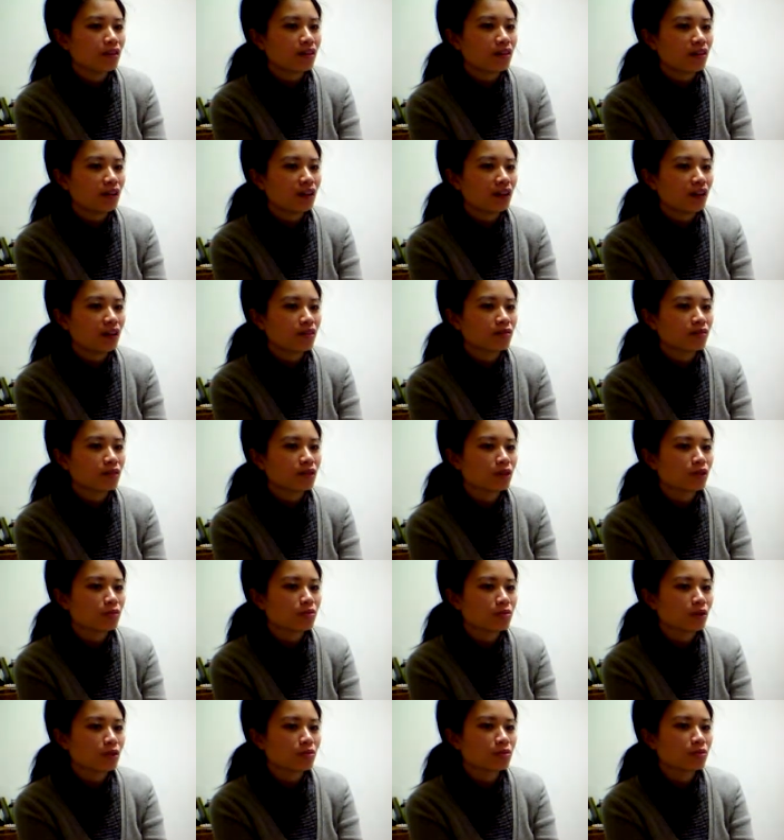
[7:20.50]
I have no
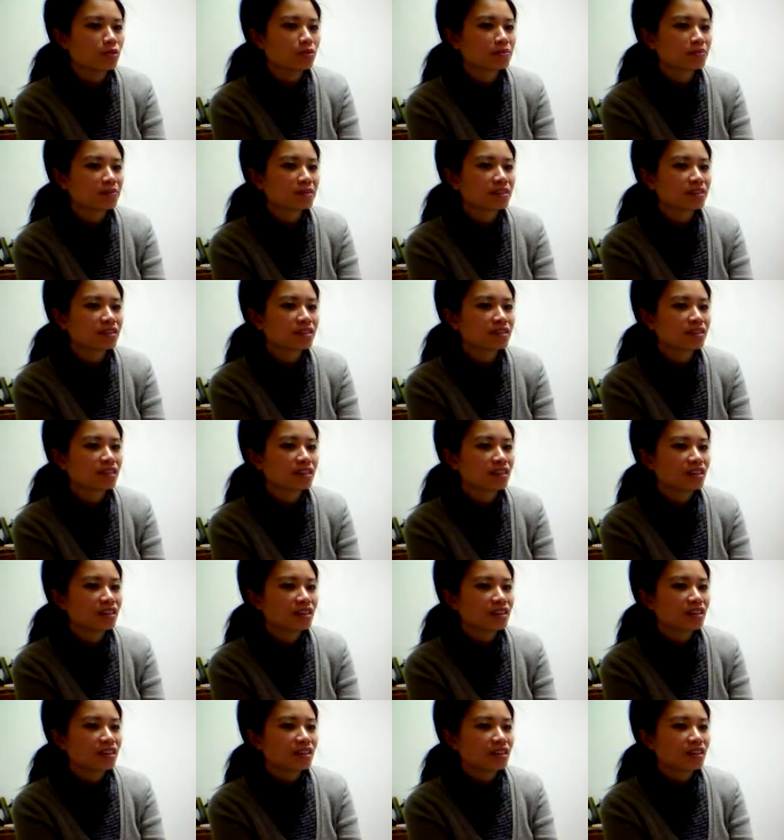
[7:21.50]
problems
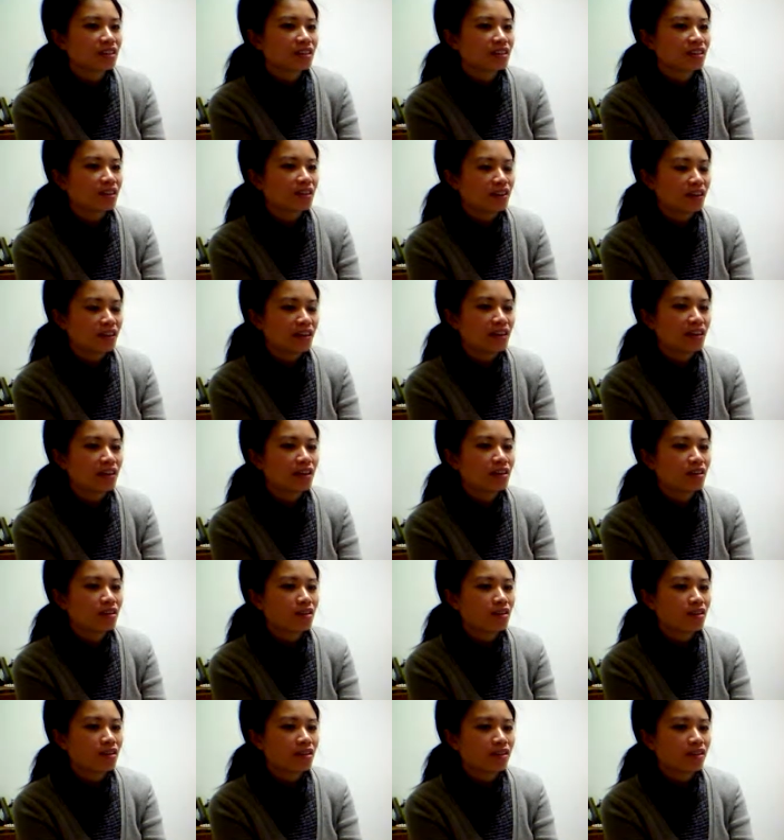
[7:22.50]
there.